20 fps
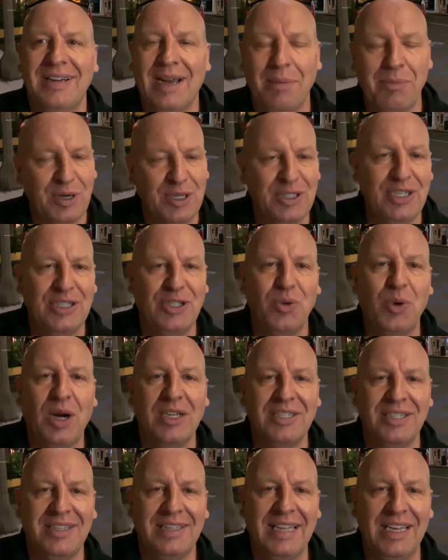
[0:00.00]
I appreciate you
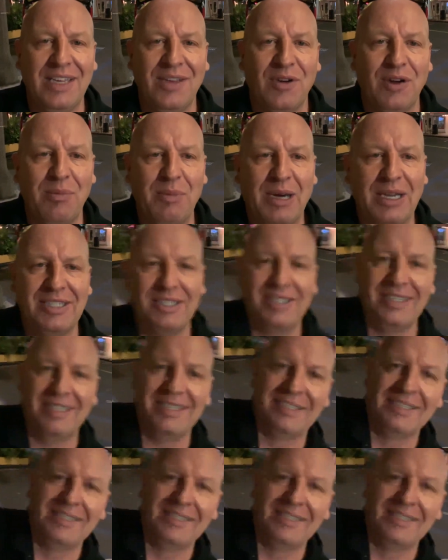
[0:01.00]
watching. Thank you very much.